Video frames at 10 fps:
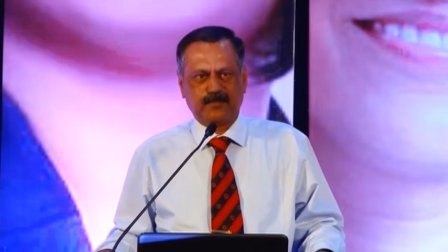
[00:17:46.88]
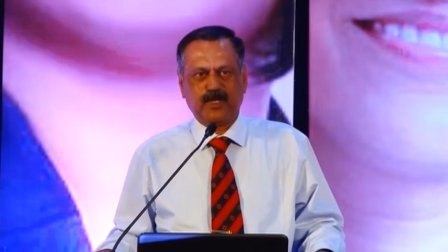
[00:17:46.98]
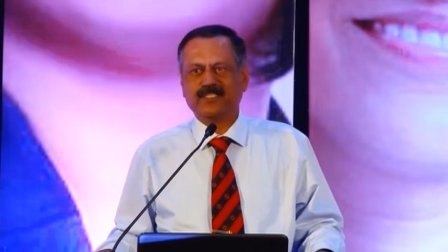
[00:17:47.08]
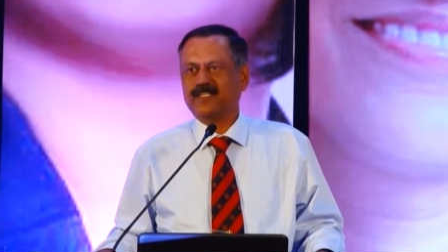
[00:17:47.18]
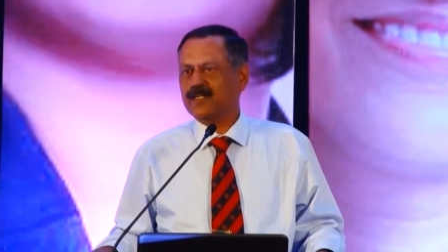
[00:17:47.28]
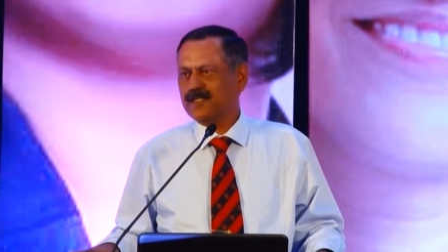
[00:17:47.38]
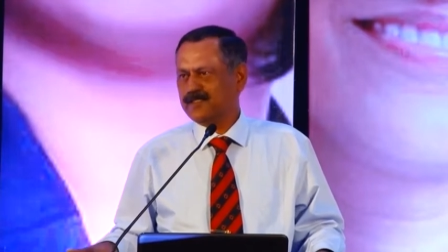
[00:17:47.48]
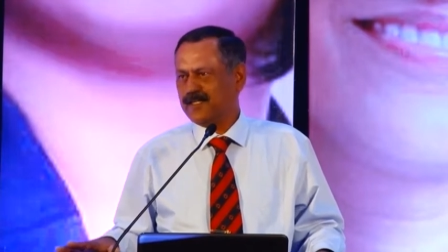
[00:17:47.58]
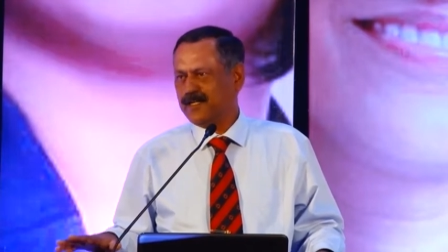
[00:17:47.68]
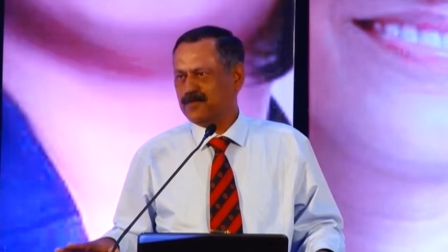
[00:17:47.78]
boys and
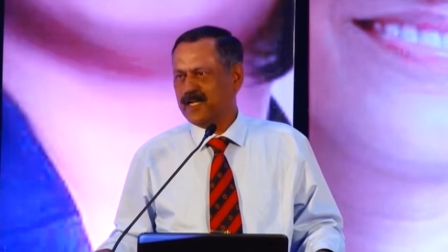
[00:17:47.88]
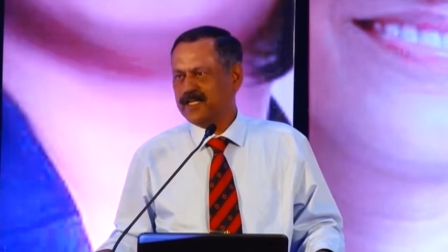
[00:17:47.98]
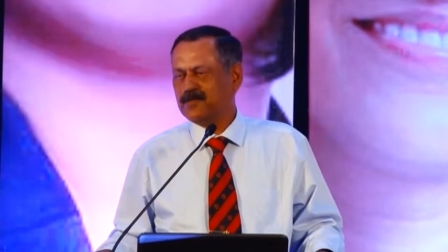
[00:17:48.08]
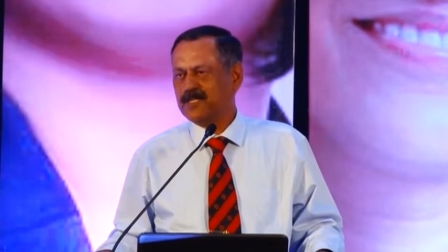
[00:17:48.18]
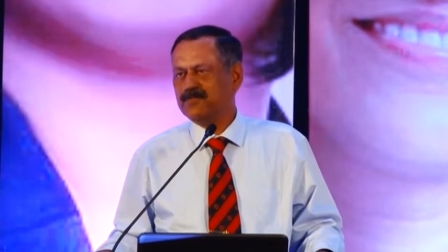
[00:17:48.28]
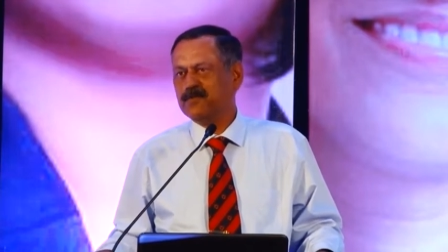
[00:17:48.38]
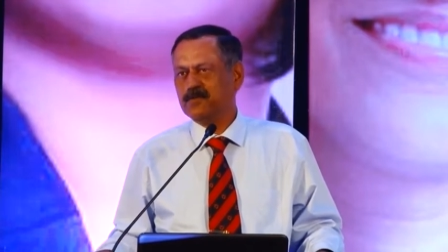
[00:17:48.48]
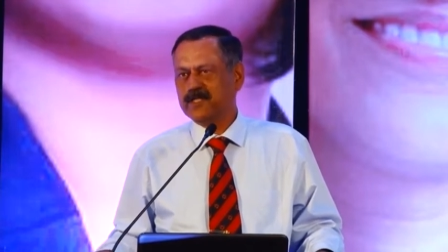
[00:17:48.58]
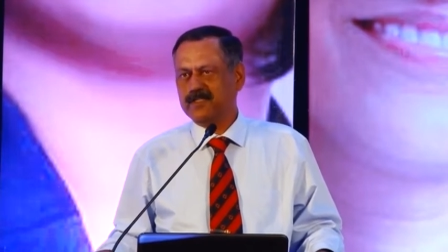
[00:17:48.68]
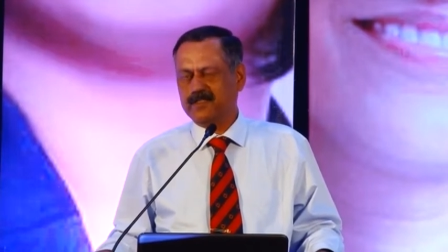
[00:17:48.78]
girls, I would like to leave you
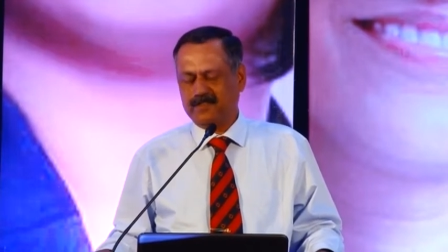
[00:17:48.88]
with,